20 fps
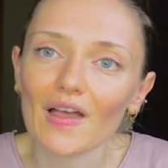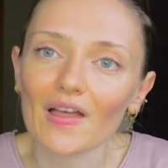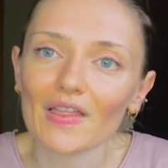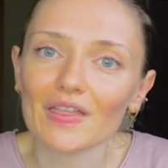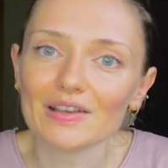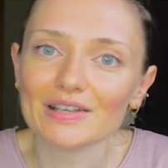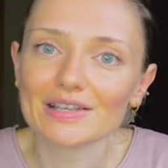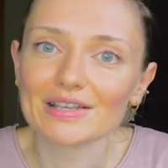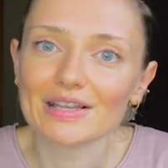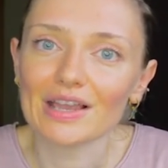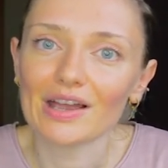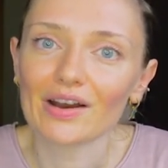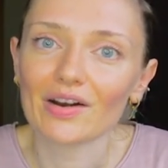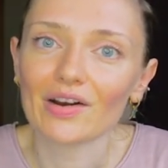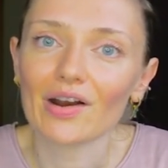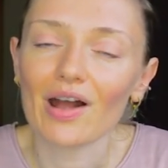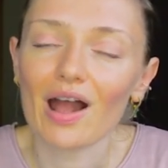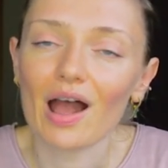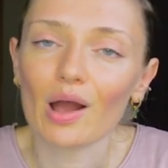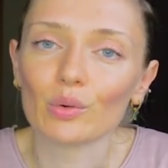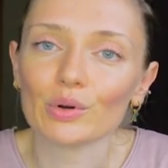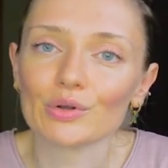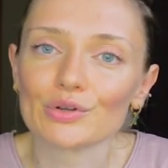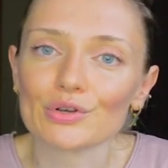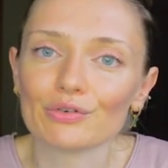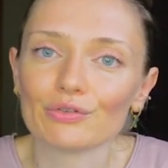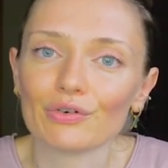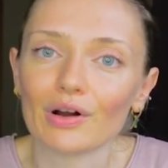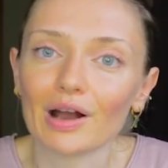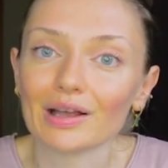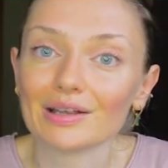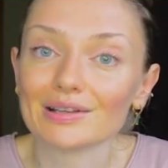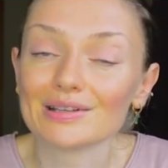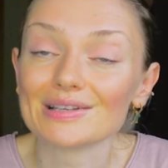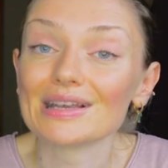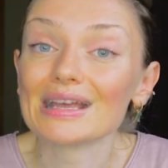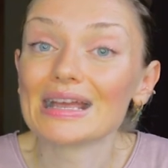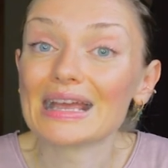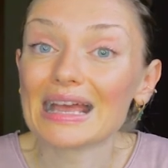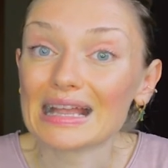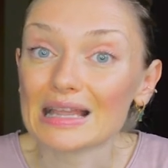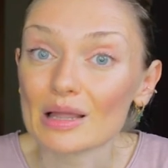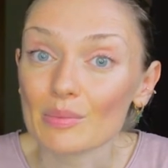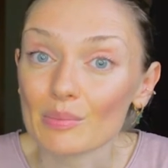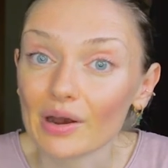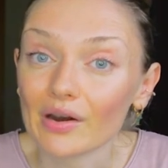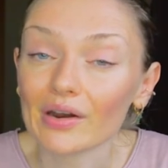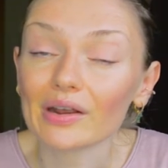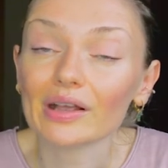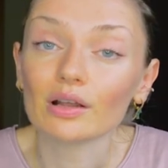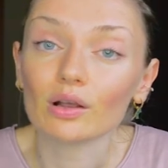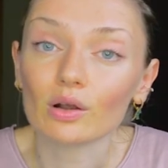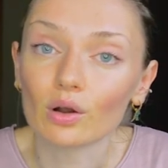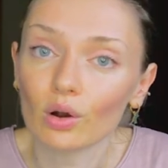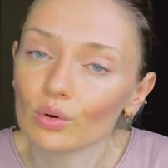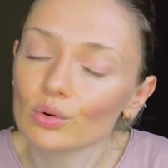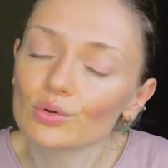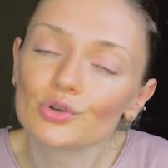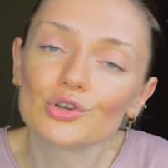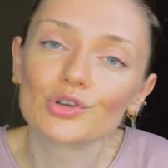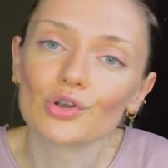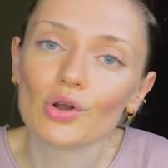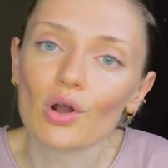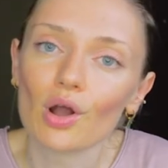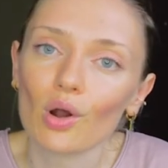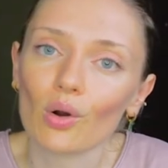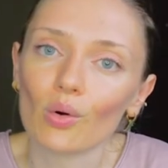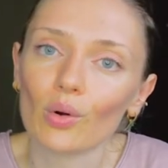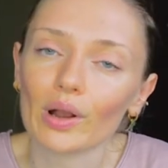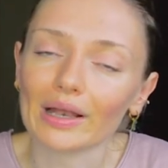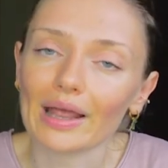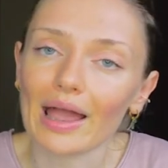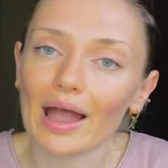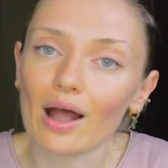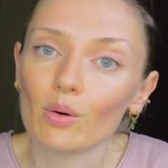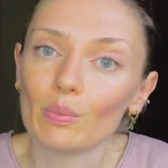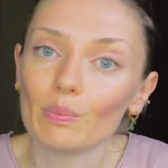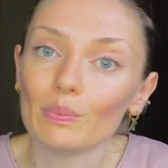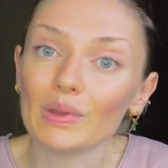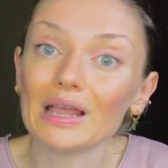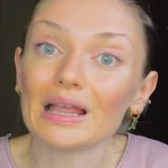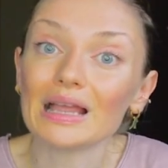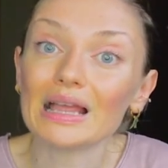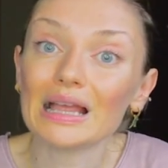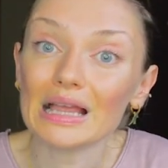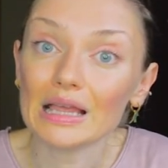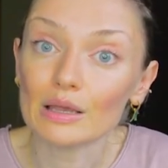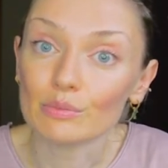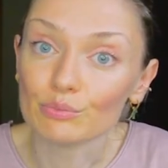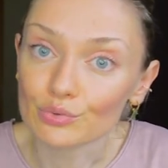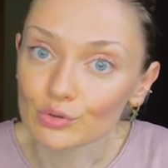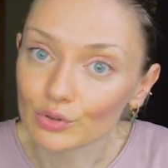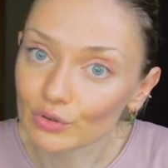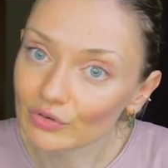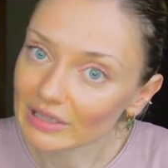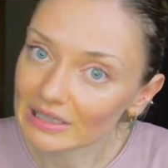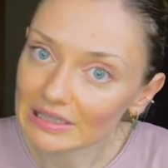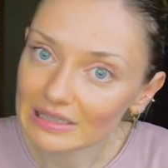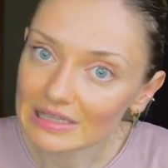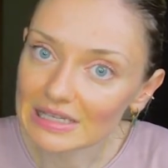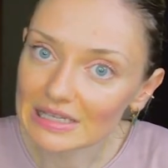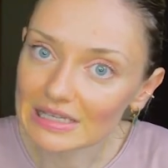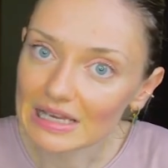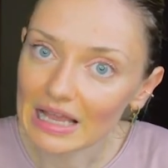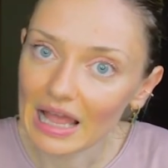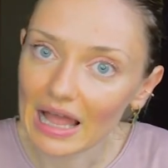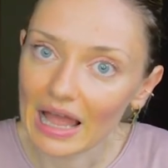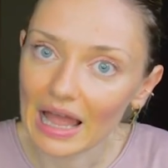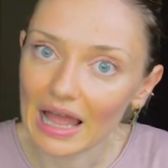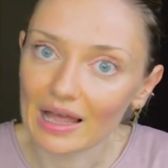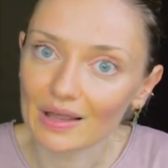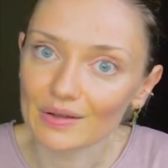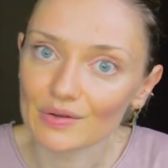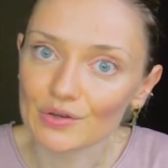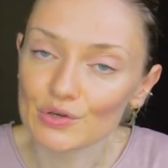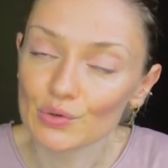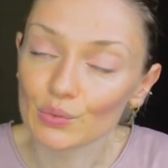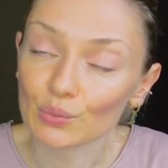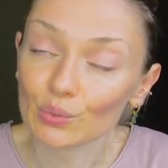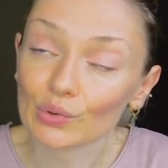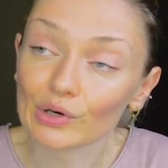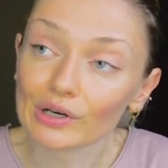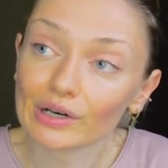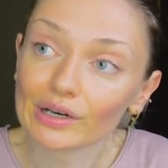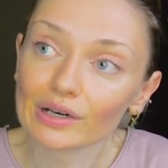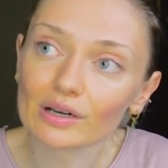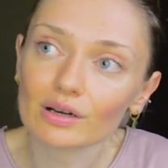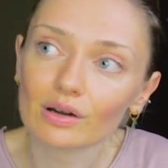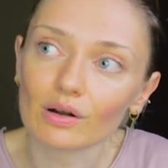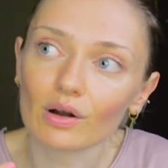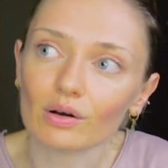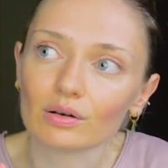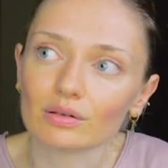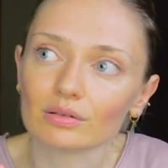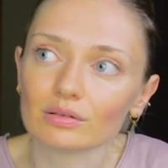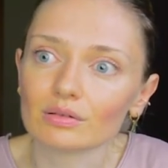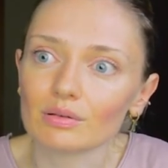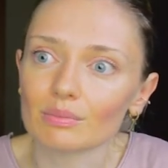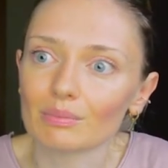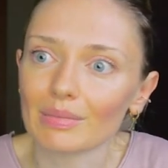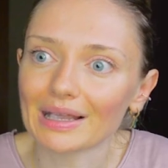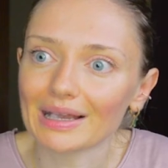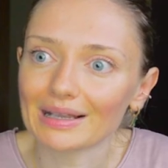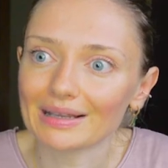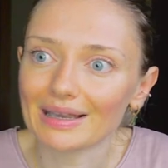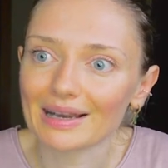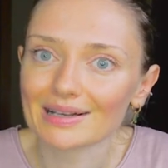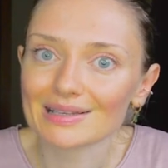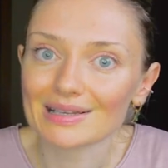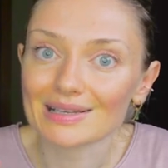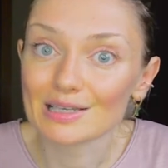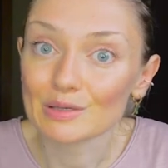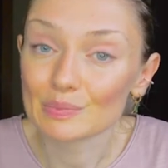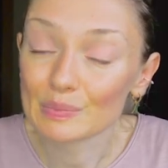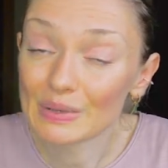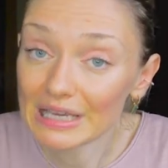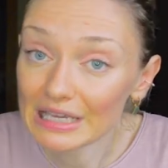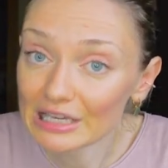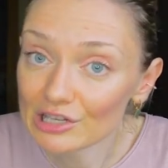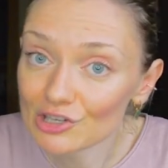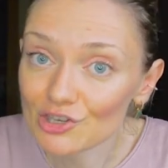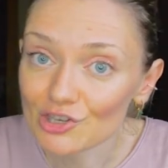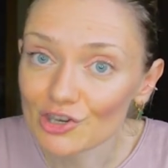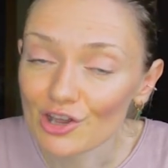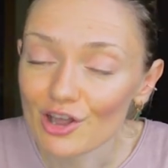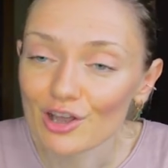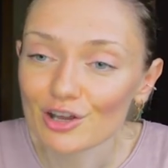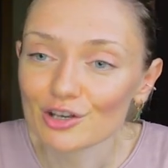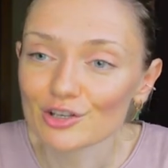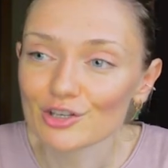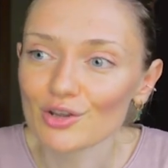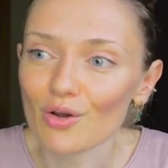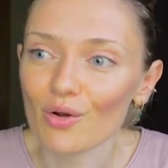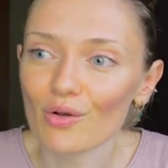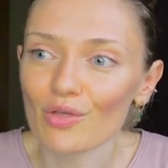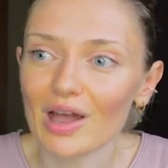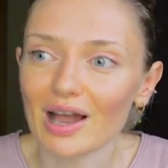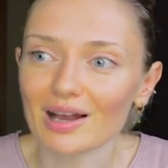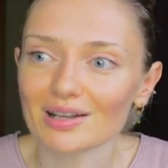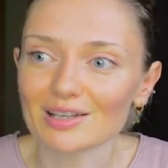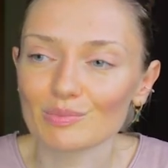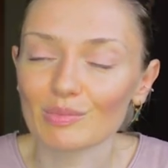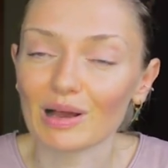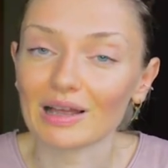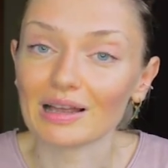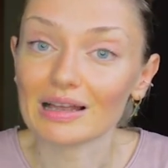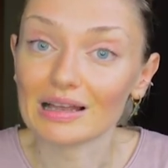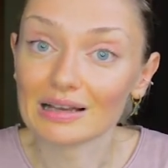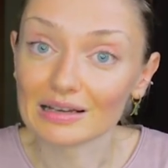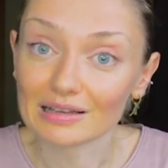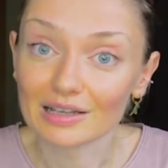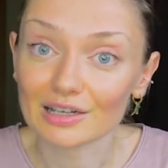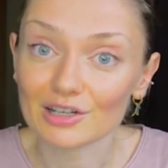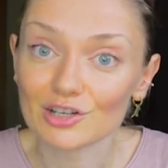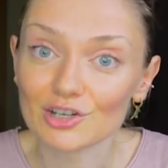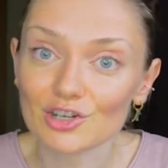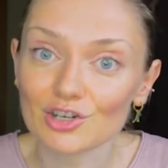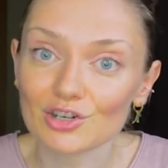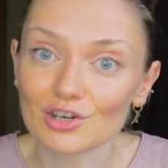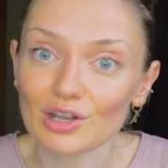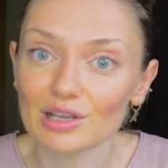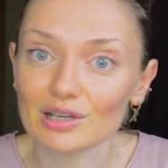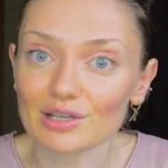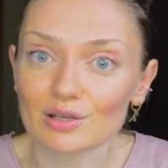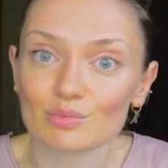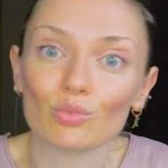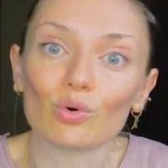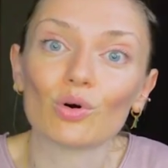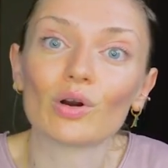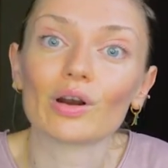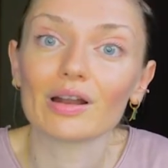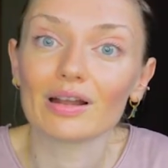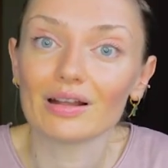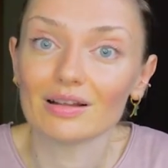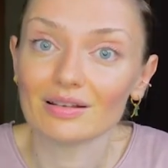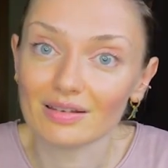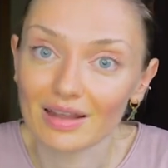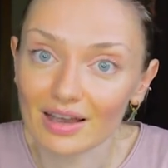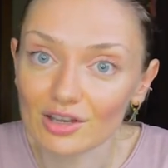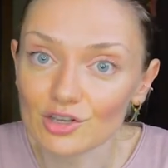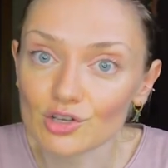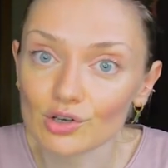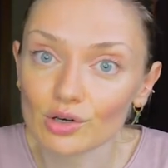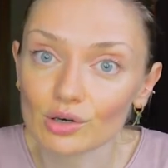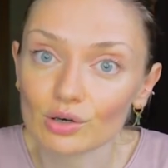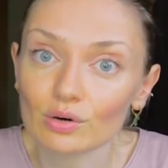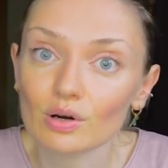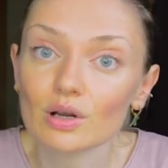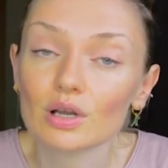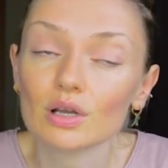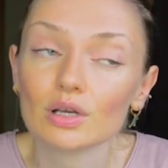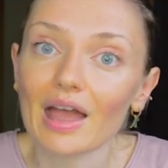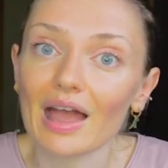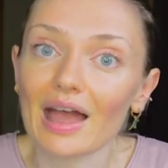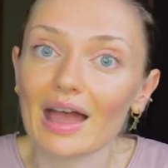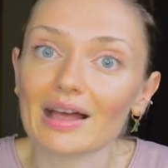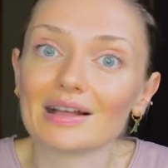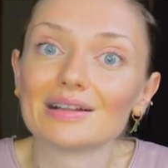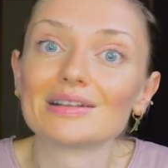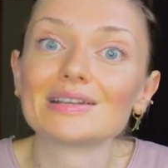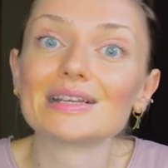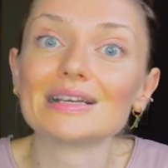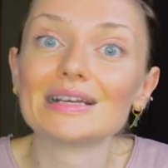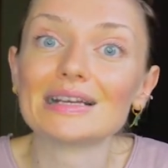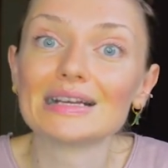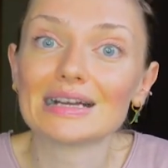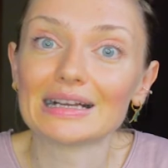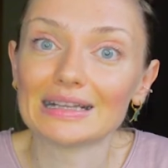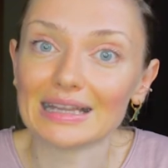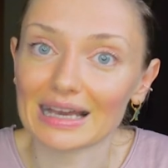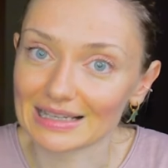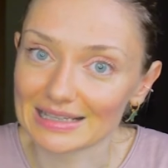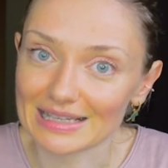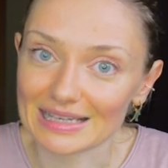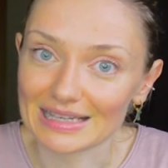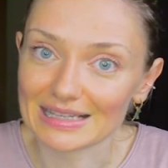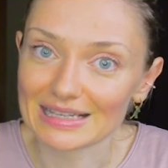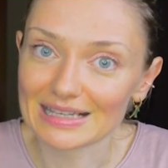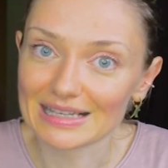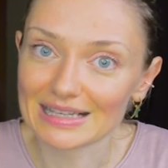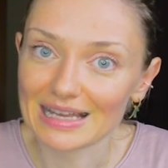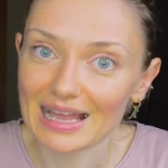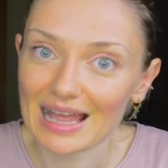this year I want to find an American coach who can help me improve it and work on my connected speech so that my English is more natural and connected.